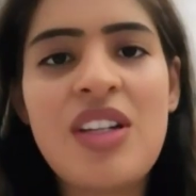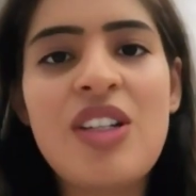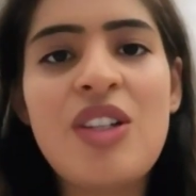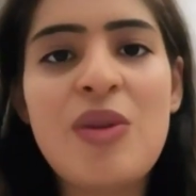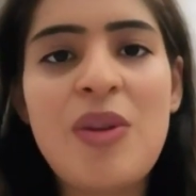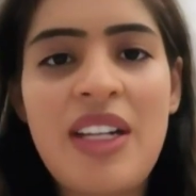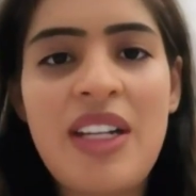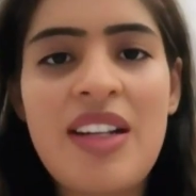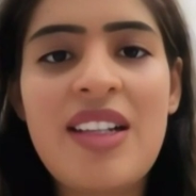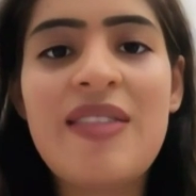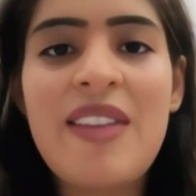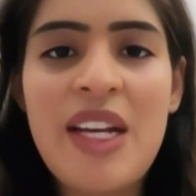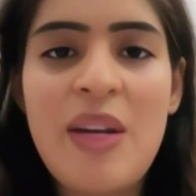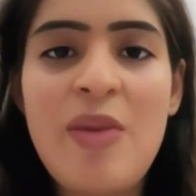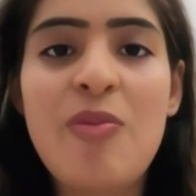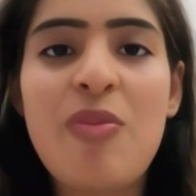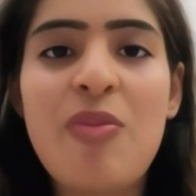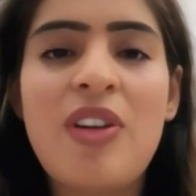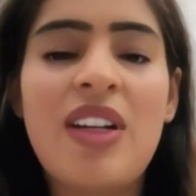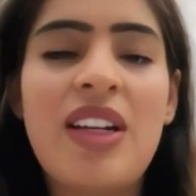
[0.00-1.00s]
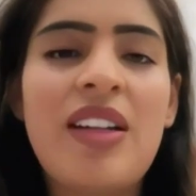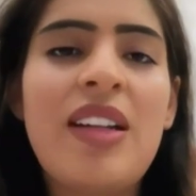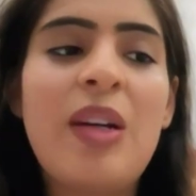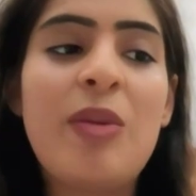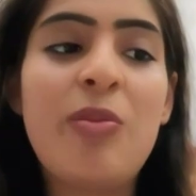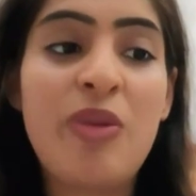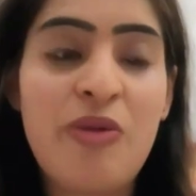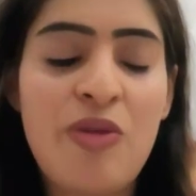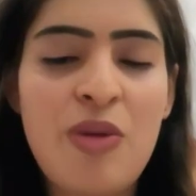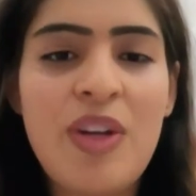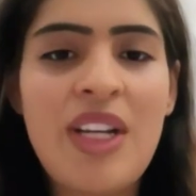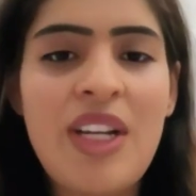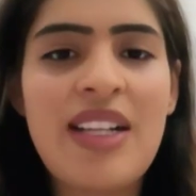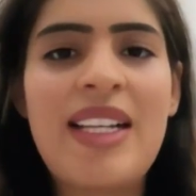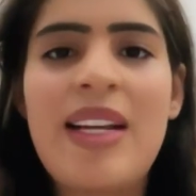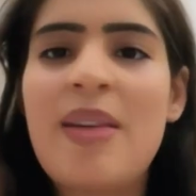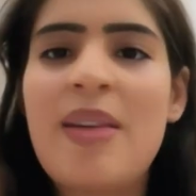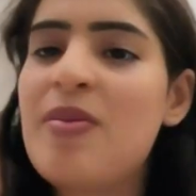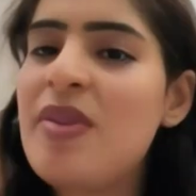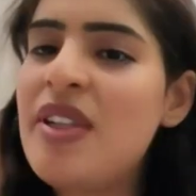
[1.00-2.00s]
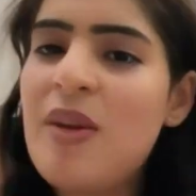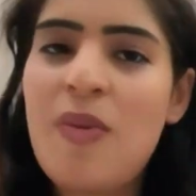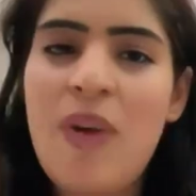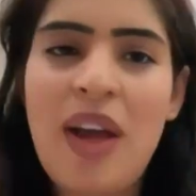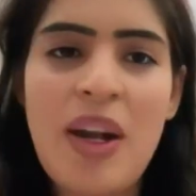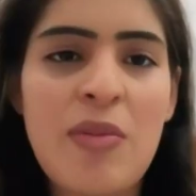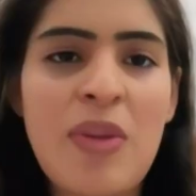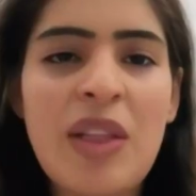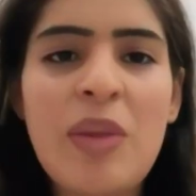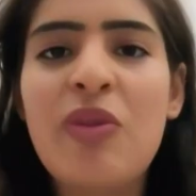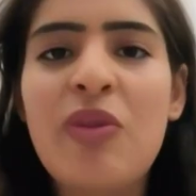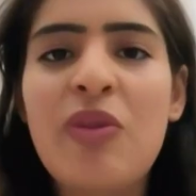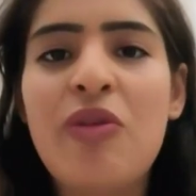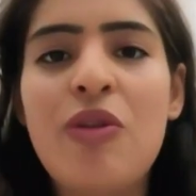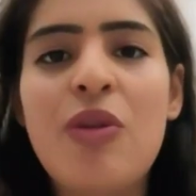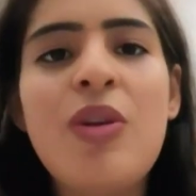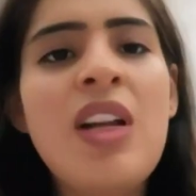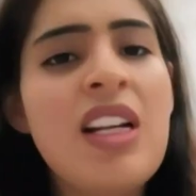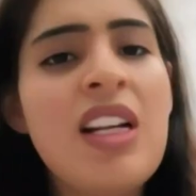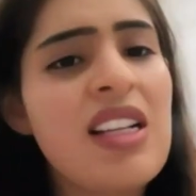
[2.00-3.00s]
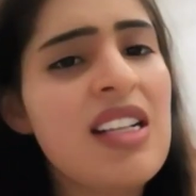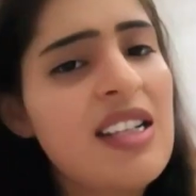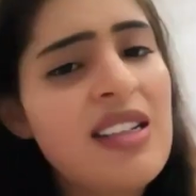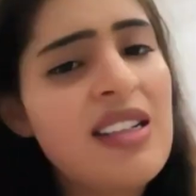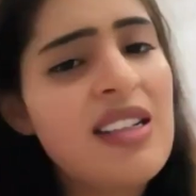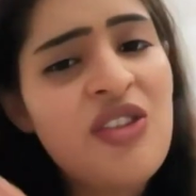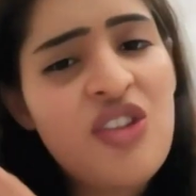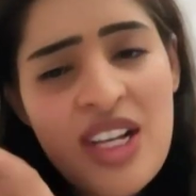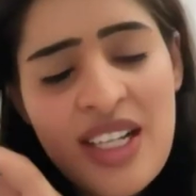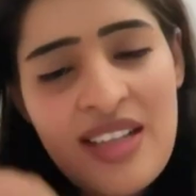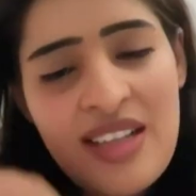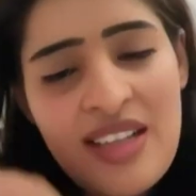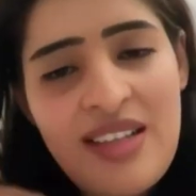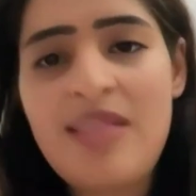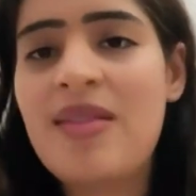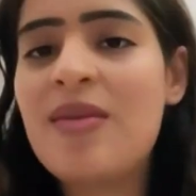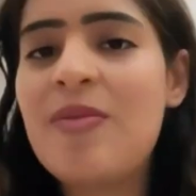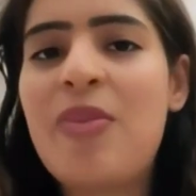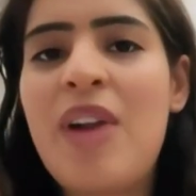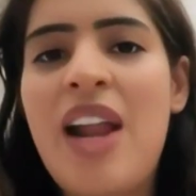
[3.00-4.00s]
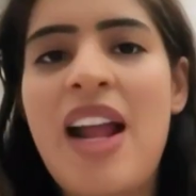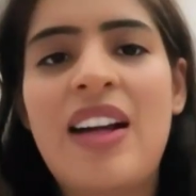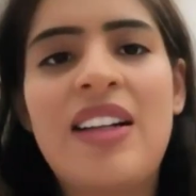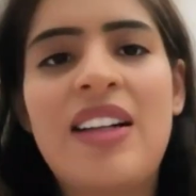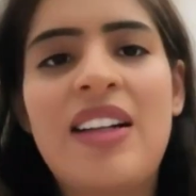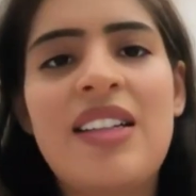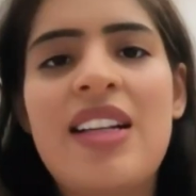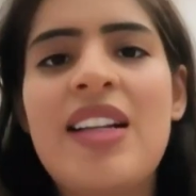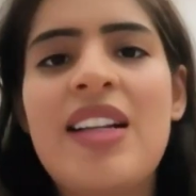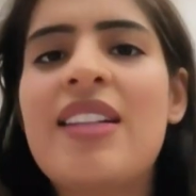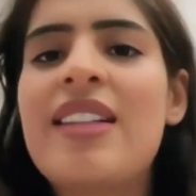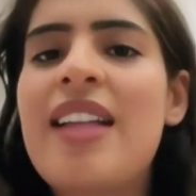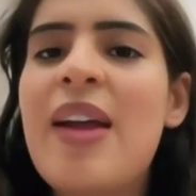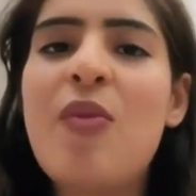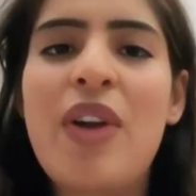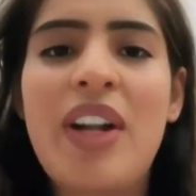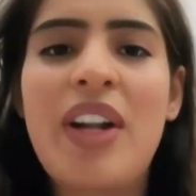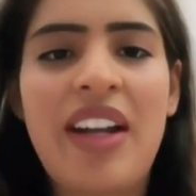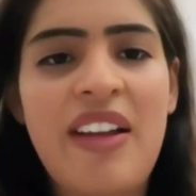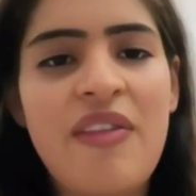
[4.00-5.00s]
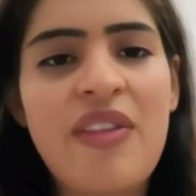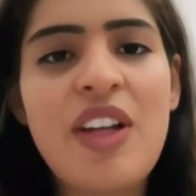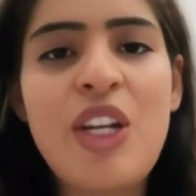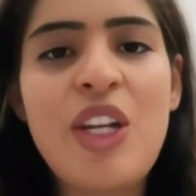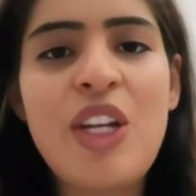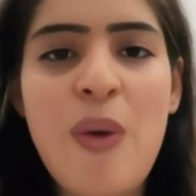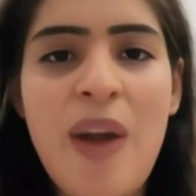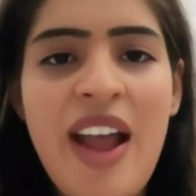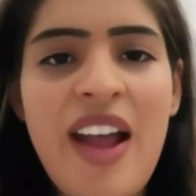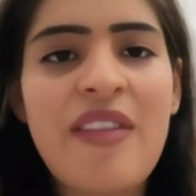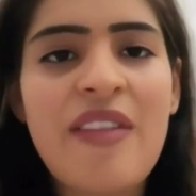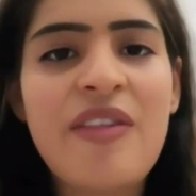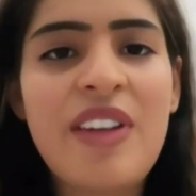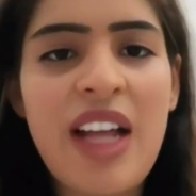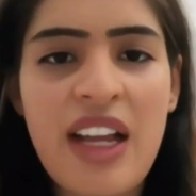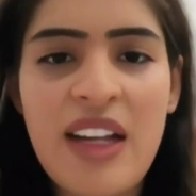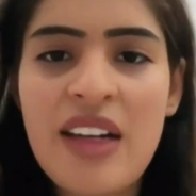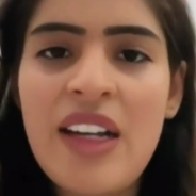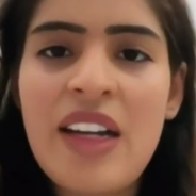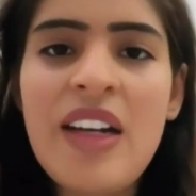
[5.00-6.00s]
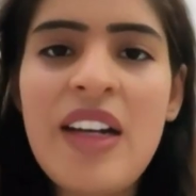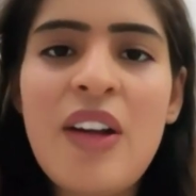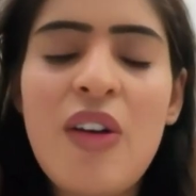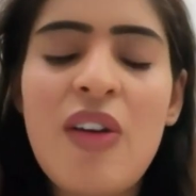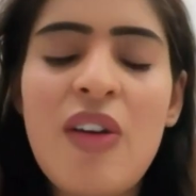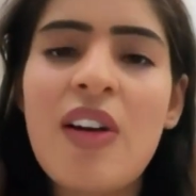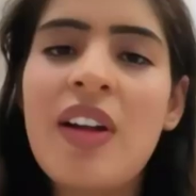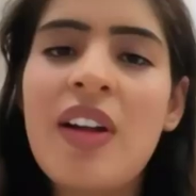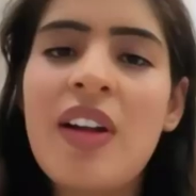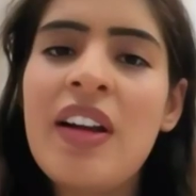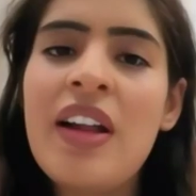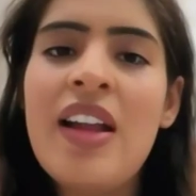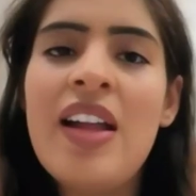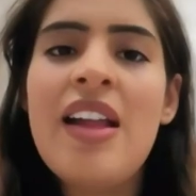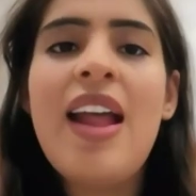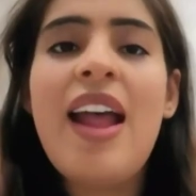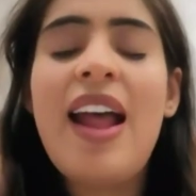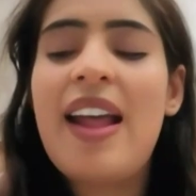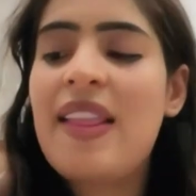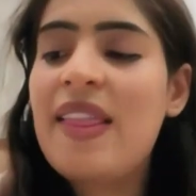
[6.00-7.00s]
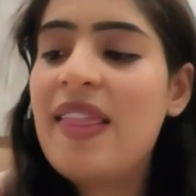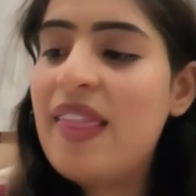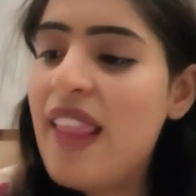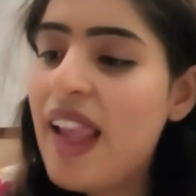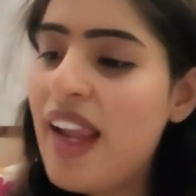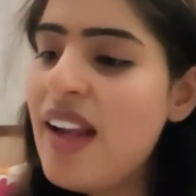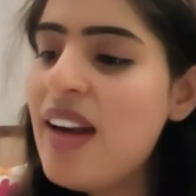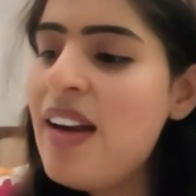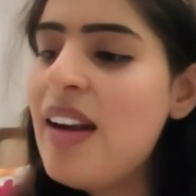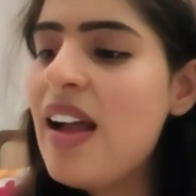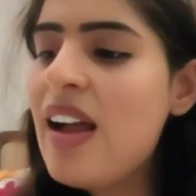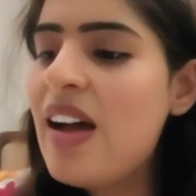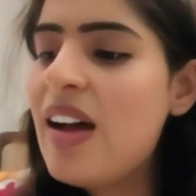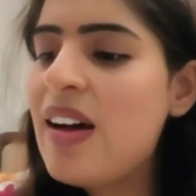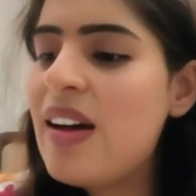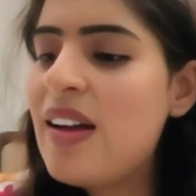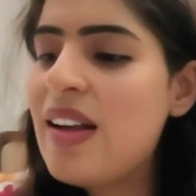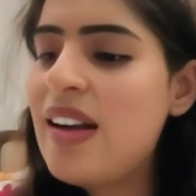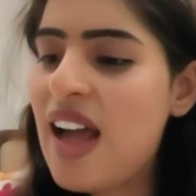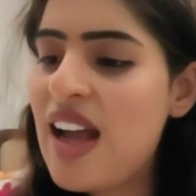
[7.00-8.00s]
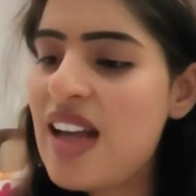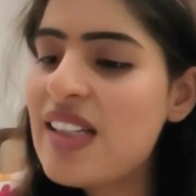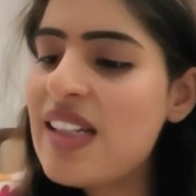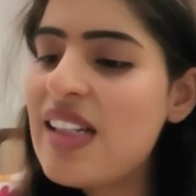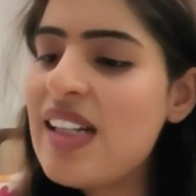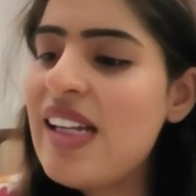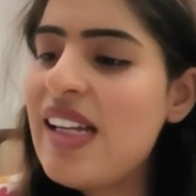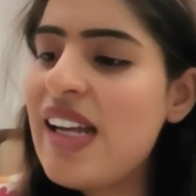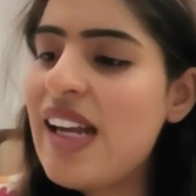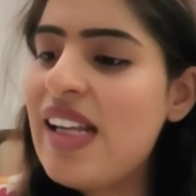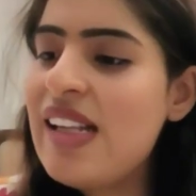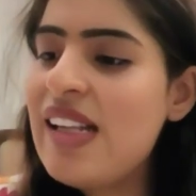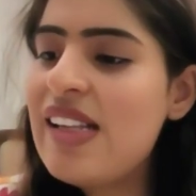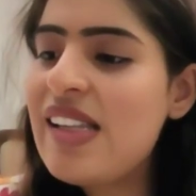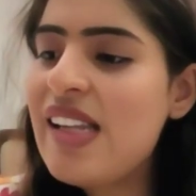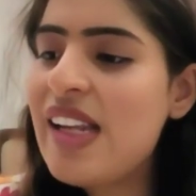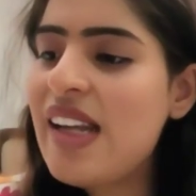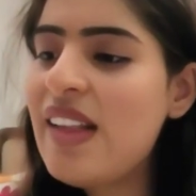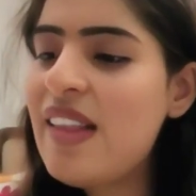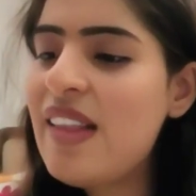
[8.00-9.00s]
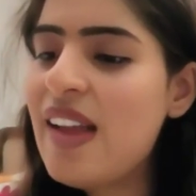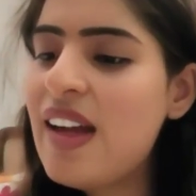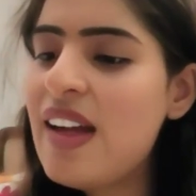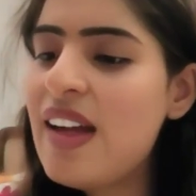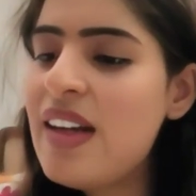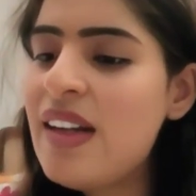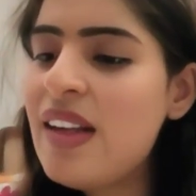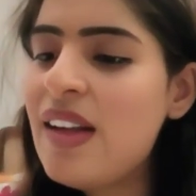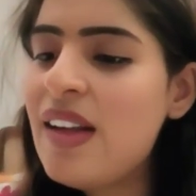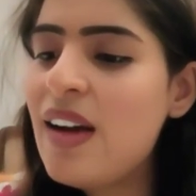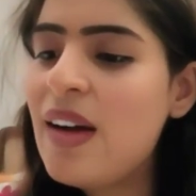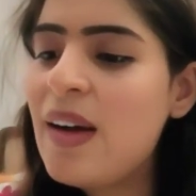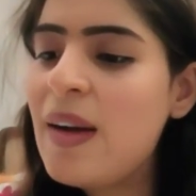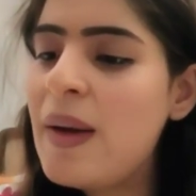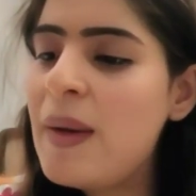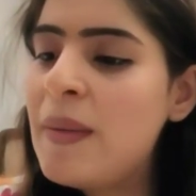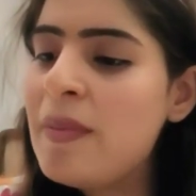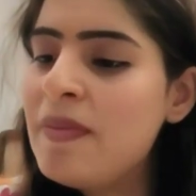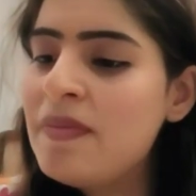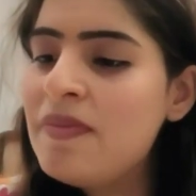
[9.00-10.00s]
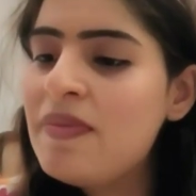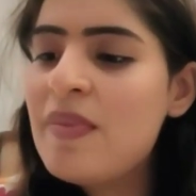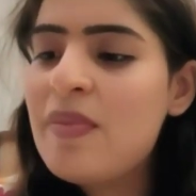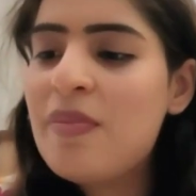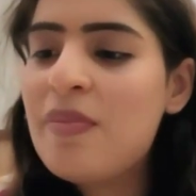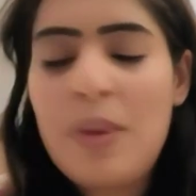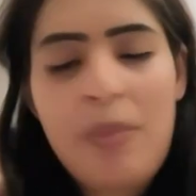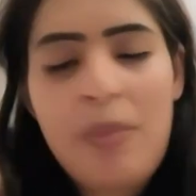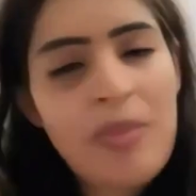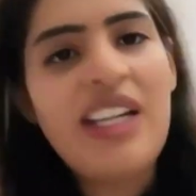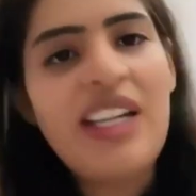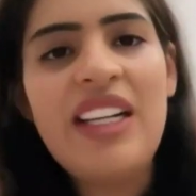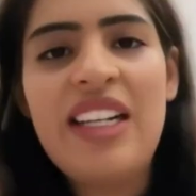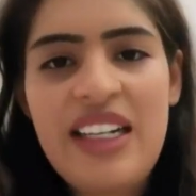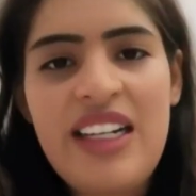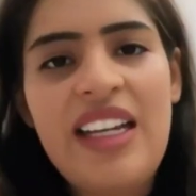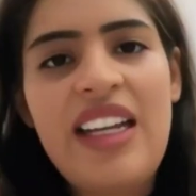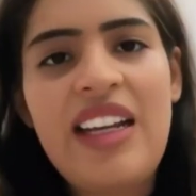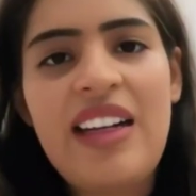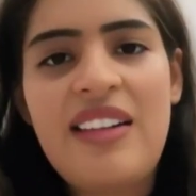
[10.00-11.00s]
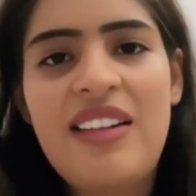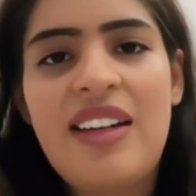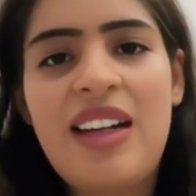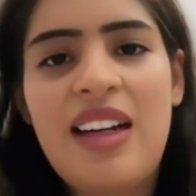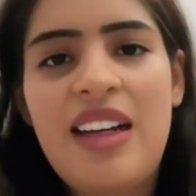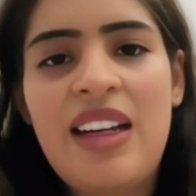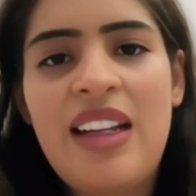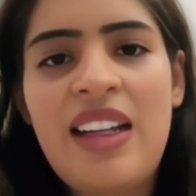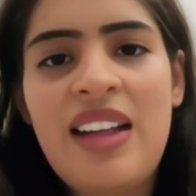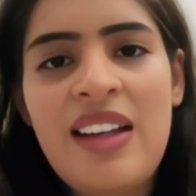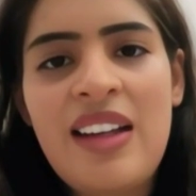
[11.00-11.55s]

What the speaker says: So it is very important that before exam, say 1 month before, just practice exam, whatever you have done it or, and then lastly, I'll say that prepare dedicatedly.